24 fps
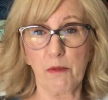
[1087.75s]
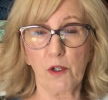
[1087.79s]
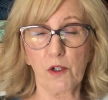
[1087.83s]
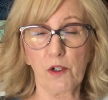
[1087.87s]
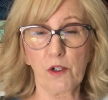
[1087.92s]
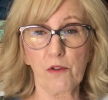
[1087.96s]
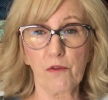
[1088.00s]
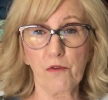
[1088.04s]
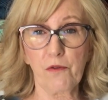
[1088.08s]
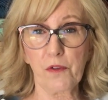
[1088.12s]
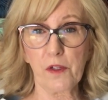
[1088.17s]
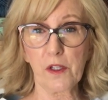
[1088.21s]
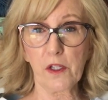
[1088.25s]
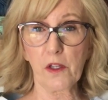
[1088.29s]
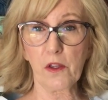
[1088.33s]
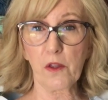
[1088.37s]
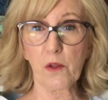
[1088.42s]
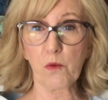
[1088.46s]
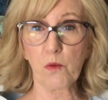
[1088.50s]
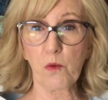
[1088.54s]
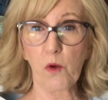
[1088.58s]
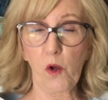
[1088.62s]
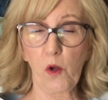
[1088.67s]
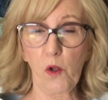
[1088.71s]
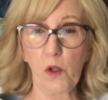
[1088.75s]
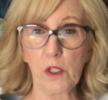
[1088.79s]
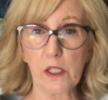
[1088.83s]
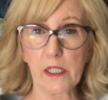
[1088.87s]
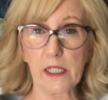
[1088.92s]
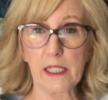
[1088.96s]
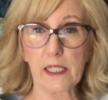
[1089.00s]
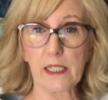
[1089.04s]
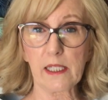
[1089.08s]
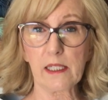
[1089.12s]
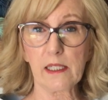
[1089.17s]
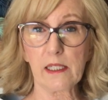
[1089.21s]
You could feel the
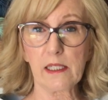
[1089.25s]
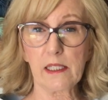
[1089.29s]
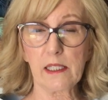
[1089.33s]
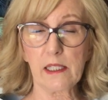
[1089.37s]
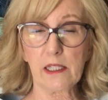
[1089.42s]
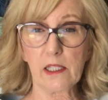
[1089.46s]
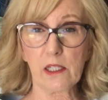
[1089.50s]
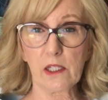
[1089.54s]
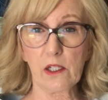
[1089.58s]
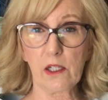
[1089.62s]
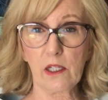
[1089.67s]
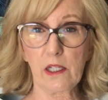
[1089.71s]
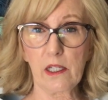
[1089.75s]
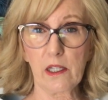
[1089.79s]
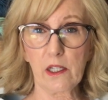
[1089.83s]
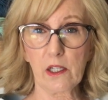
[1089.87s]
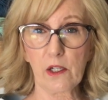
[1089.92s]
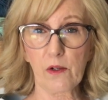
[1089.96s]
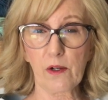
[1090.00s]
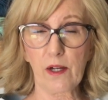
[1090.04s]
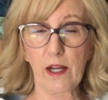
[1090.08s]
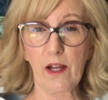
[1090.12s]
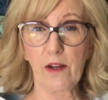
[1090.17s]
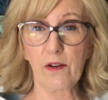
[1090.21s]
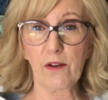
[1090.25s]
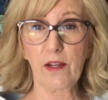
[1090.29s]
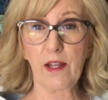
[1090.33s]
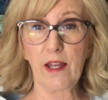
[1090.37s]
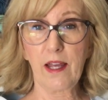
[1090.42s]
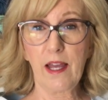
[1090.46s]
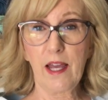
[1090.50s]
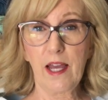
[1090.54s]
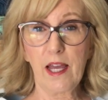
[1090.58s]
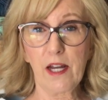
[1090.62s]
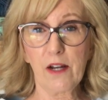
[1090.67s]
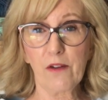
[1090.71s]
rolling in the ground.
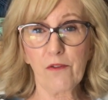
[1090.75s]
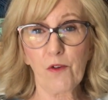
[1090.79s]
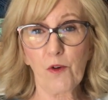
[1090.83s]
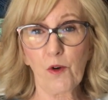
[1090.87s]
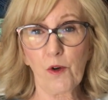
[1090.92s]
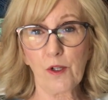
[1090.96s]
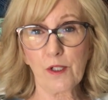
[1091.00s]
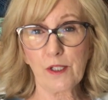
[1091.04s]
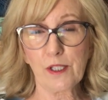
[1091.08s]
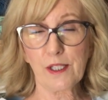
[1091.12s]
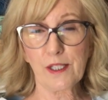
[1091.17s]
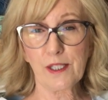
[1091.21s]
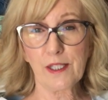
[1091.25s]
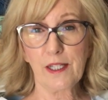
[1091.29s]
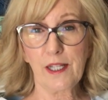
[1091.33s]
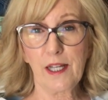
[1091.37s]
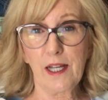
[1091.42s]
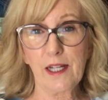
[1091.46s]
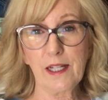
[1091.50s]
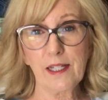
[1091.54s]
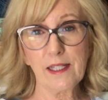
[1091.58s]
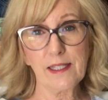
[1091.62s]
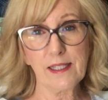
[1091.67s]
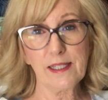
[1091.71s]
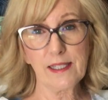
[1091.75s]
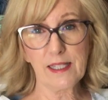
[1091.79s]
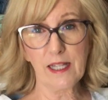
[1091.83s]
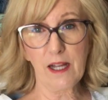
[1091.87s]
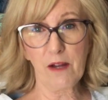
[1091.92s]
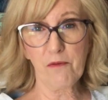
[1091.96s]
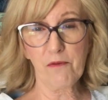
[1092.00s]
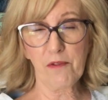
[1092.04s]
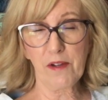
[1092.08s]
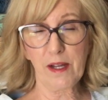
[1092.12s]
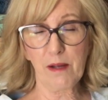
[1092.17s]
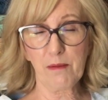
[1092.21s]
And of course,
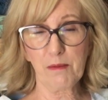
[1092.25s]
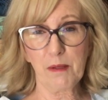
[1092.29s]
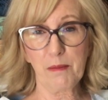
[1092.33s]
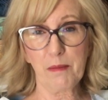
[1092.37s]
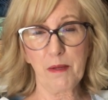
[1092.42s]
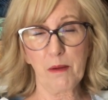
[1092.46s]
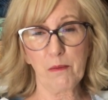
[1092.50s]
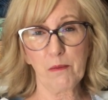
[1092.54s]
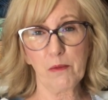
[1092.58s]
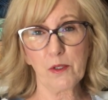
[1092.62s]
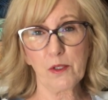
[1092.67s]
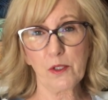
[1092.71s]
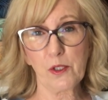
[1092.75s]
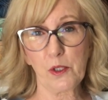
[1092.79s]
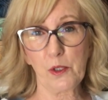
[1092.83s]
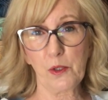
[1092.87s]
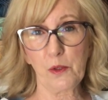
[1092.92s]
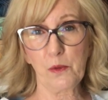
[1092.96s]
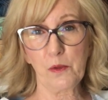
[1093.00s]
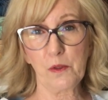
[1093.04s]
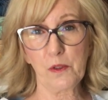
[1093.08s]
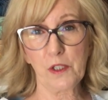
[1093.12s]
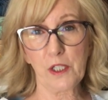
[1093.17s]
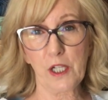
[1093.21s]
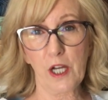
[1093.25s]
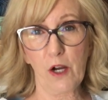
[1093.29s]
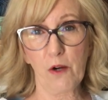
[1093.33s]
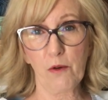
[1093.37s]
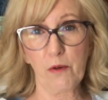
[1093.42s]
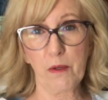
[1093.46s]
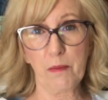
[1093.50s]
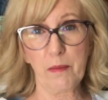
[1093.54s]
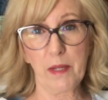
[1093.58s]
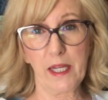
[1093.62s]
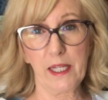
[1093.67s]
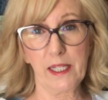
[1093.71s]
some family members who shall
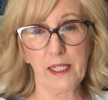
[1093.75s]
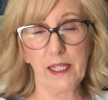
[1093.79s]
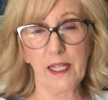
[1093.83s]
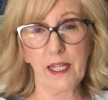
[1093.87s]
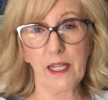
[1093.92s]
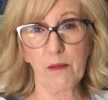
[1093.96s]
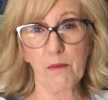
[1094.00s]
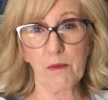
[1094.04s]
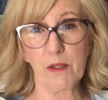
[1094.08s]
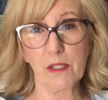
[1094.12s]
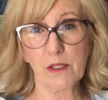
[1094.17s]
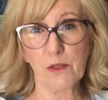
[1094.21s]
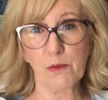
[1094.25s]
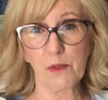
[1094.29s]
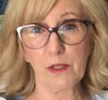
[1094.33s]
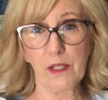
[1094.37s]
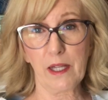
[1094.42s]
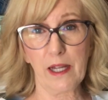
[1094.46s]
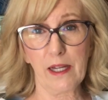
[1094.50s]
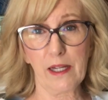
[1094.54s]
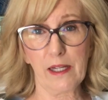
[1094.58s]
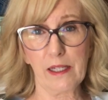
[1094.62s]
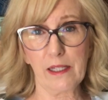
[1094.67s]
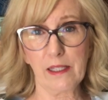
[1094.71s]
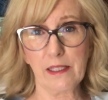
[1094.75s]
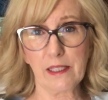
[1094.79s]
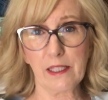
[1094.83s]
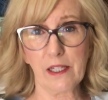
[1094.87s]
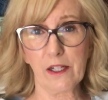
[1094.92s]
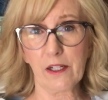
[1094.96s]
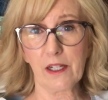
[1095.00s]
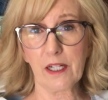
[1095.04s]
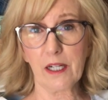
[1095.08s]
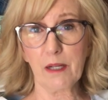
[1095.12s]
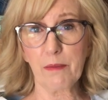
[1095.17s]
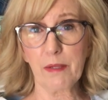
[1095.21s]
remain nameless were like, is
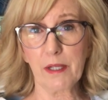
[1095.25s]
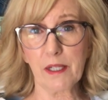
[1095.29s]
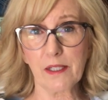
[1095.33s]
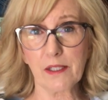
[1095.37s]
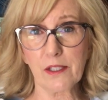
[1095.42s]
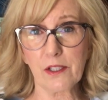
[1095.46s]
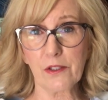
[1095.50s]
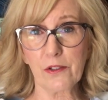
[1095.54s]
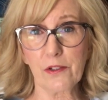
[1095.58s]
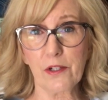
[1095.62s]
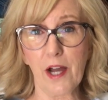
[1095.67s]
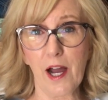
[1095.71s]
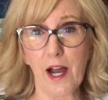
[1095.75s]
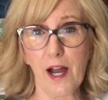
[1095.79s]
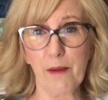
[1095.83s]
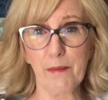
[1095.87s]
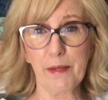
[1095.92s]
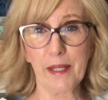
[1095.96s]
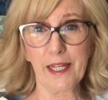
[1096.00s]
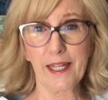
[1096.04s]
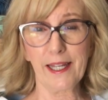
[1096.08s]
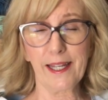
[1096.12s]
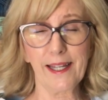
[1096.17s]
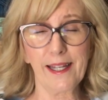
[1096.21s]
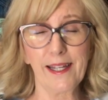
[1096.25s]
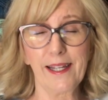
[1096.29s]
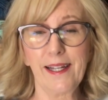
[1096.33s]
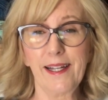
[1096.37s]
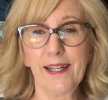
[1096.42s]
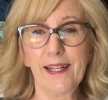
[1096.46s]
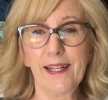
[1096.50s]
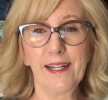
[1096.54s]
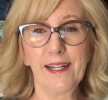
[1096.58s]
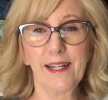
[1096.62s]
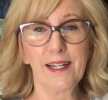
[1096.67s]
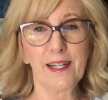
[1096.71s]
there going to be a tsunami?
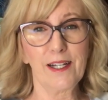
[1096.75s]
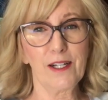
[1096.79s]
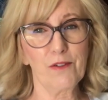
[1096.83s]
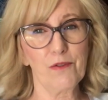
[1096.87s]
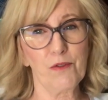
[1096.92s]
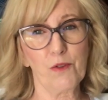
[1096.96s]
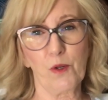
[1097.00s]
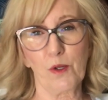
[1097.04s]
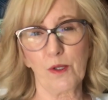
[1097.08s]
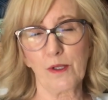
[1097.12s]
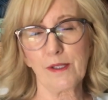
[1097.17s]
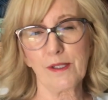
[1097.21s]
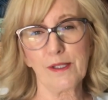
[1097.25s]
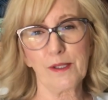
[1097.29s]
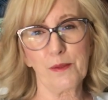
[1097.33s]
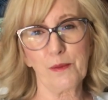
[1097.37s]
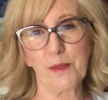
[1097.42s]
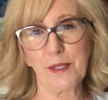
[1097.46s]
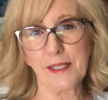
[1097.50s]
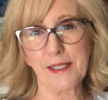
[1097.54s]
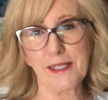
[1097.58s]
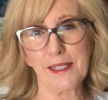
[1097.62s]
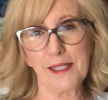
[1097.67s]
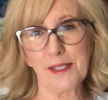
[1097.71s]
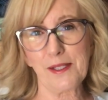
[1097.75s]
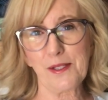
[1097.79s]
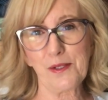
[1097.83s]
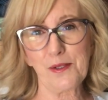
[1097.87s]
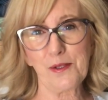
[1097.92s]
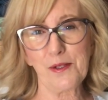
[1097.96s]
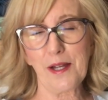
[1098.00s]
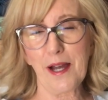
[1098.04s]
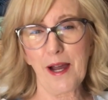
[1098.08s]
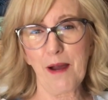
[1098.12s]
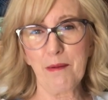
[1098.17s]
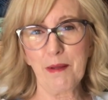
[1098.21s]
And of course, there wasn't a
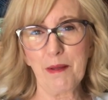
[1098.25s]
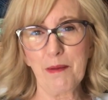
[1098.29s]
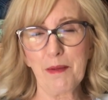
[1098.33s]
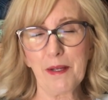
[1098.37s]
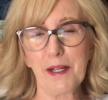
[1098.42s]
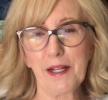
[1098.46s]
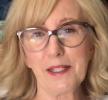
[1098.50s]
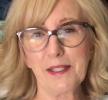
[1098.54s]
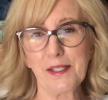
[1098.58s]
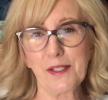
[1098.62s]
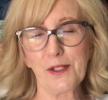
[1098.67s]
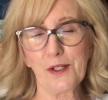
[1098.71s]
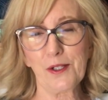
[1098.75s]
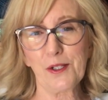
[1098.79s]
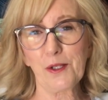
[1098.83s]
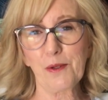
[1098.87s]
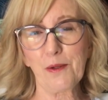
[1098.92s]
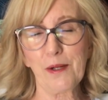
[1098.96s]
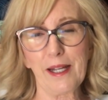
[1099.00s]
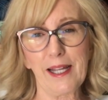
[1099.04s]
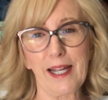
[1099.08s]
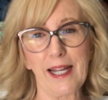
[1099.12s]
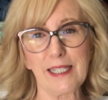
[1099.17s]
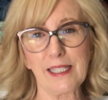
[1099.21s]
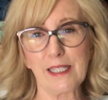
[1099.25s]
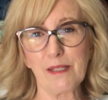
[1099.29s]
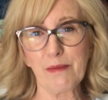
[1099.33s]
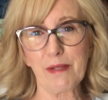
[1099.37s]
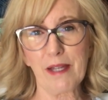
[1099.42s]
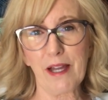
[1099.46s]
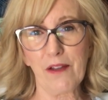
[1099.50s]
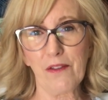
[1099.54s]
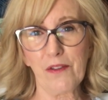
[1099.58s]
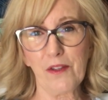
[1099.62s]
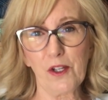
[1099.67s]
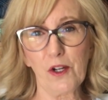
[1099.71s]
tsunami because the earthquake has to
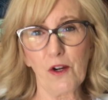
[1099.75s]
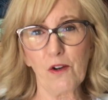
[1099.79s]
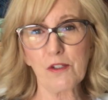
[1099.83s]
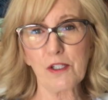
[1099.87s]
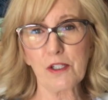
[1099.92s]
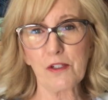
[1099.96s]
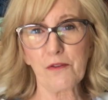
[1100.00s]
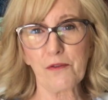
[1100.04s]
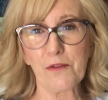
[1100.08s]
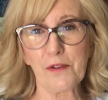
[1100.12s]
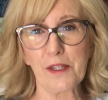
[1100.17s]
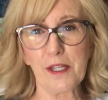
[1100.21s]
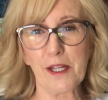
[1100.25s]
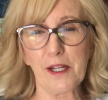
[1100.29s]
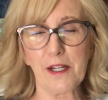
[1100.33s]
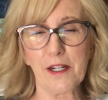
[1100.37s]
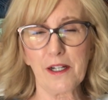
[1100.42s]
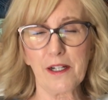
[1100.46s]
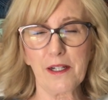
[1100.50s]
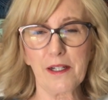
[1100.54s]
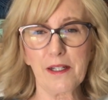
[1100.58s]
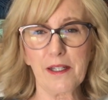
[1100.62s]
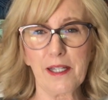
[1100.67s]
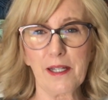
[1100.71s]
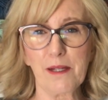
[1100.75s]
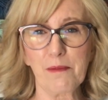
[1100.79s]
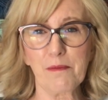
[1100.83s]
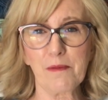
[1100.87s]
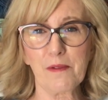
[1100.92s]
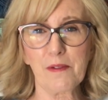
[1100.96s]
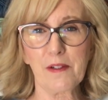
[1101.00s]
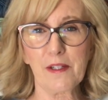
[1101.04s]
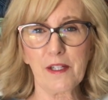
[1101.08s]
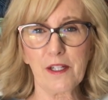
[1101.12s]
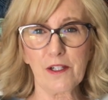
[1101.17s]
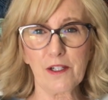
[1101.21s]
be out in the ocean for
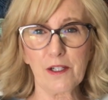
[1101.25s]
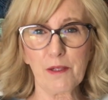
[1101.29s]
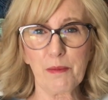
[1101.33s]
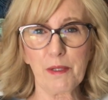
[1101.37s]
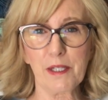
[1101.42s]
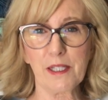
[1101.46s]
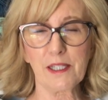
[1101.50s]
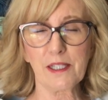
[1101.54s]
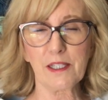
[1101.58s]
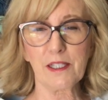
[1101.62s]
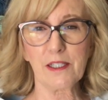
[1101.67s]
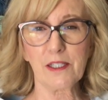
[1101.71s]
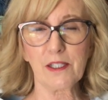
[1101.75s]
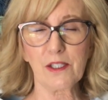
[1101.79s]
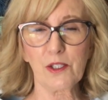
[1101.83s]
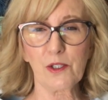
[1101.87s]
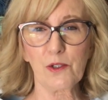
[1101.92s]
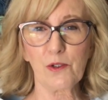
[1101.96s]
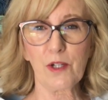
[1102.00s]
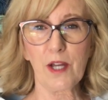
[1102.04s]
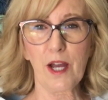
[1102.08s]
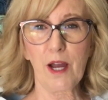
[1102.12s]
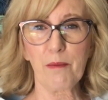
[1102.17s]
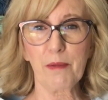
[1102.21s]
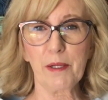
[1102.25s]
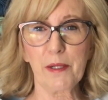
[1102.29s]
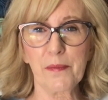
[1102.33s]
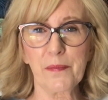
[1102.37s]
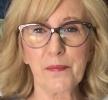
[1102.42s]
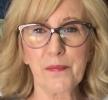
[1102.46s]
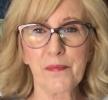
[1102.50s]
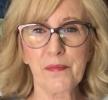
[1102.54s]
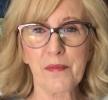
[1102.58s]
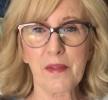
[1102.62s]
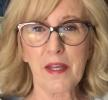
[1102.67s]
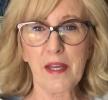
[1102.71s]
there to be a tsunami.
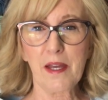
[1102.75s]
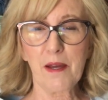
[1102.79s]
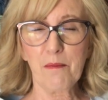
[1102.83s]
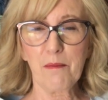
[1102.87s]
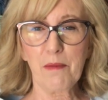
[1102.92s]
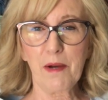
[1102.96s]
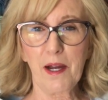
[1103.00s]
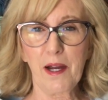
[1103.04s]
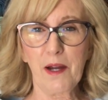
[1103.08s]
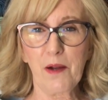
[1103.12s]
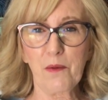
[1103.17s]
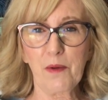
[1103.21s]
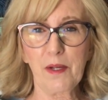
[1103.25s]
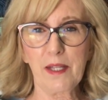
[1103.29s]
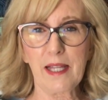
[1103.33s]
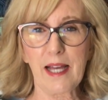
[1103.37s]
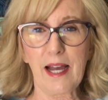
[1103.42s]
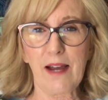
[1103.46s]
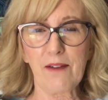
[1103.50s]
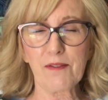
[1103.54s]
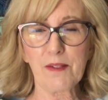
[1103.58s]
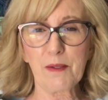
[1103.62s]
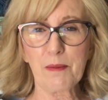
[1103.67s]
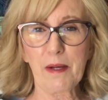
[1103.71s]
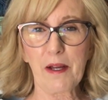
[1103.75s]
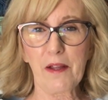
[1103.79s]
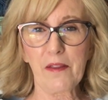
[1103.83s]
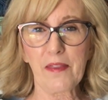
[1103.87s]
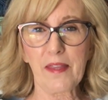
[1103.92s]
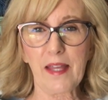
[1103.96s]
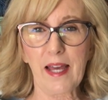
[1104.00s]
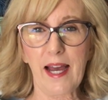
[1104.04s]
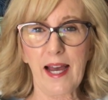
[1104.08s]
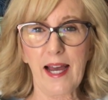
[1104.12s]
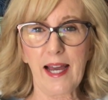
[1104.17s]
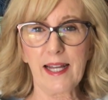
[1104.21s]
But we laughed about
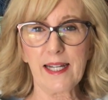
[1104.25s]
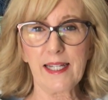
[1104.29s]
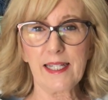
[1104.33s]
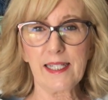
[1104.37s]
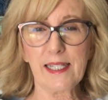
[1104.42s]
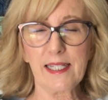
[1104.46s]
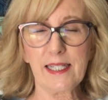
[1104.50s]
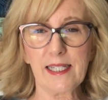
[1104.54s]
that,